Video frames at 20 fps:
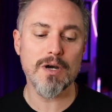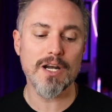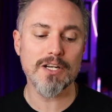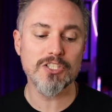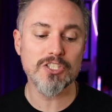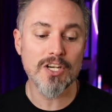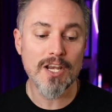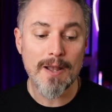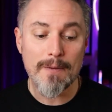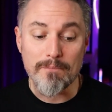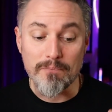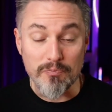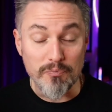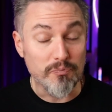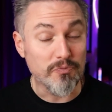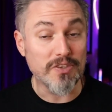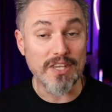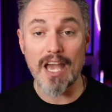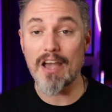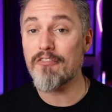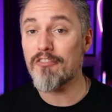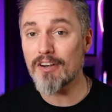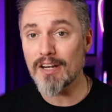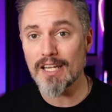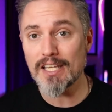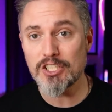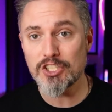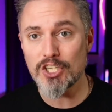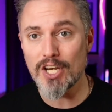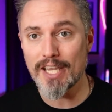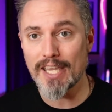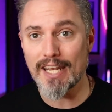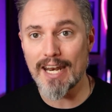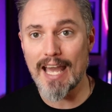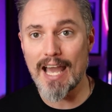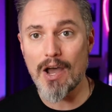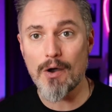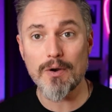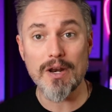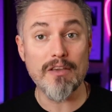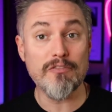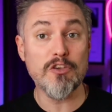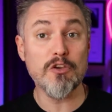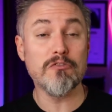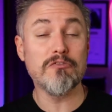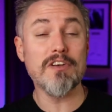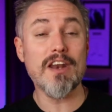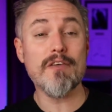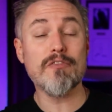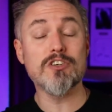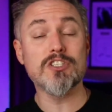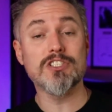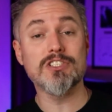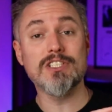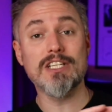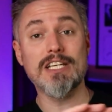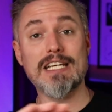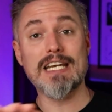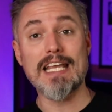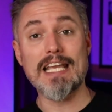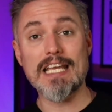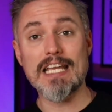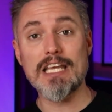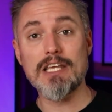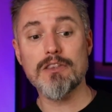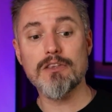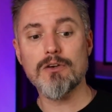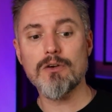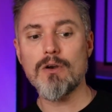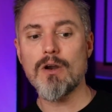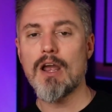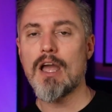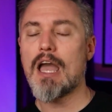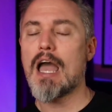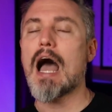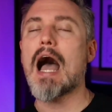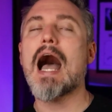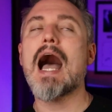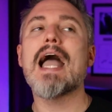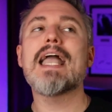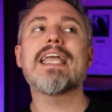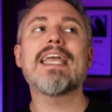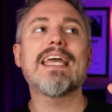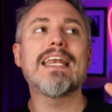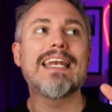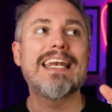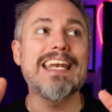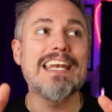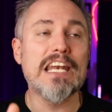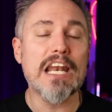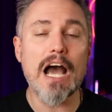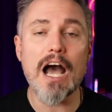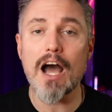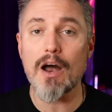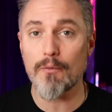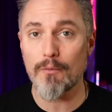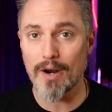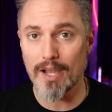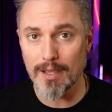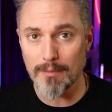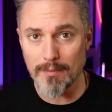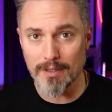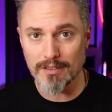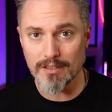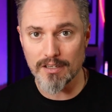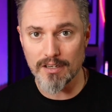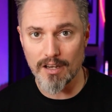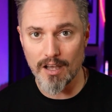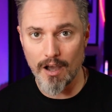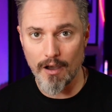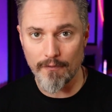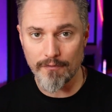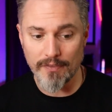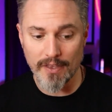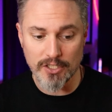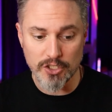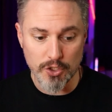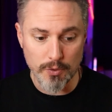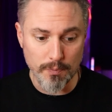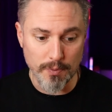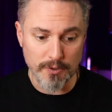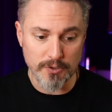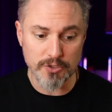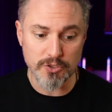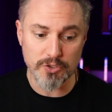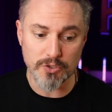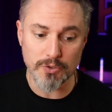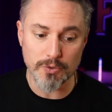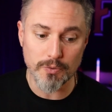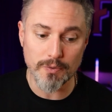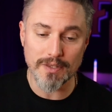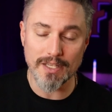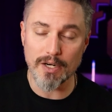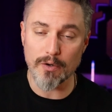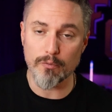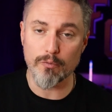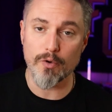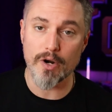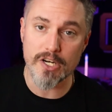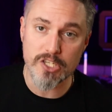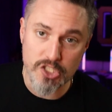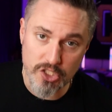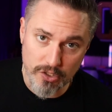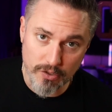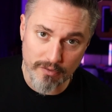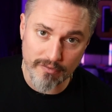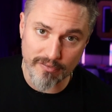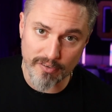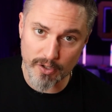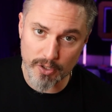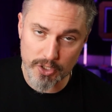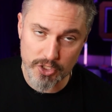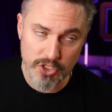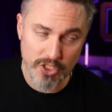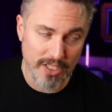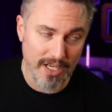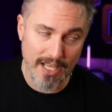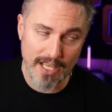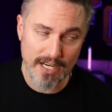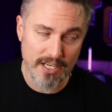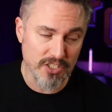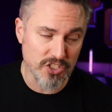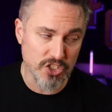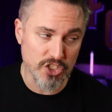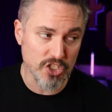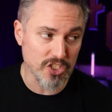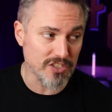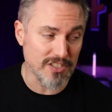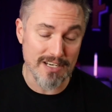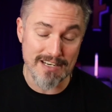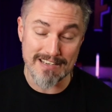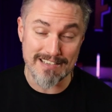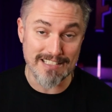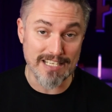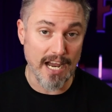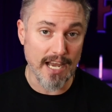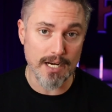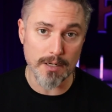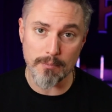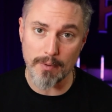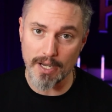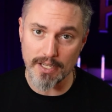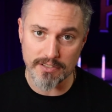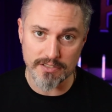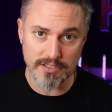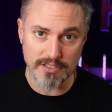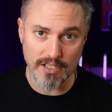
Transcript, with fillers: much, definitely check it out. If you've never seen either, I cannot recommend enough that you pursue the original version. It is just dynamite